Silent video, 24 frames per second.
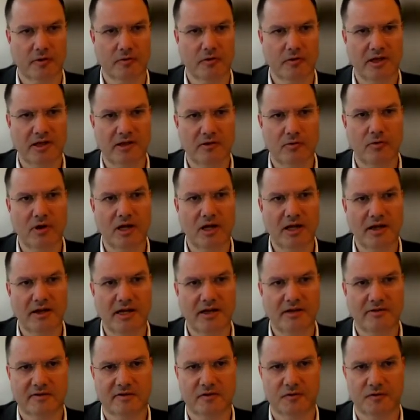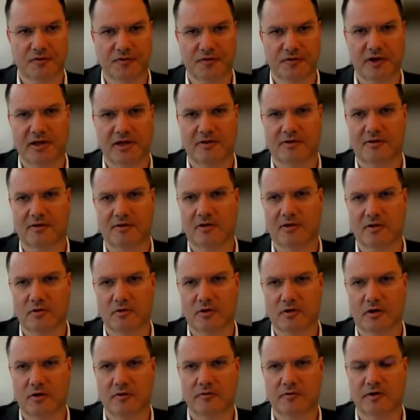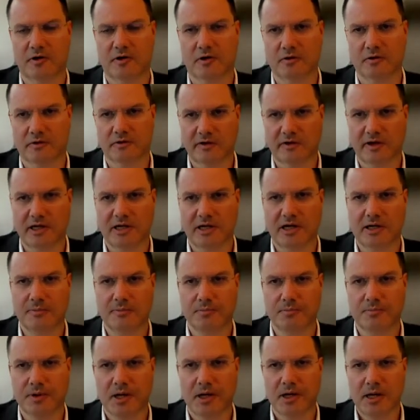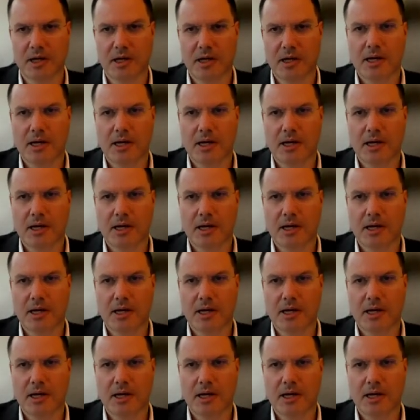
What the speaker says: So it really needs to fit in your overall setup,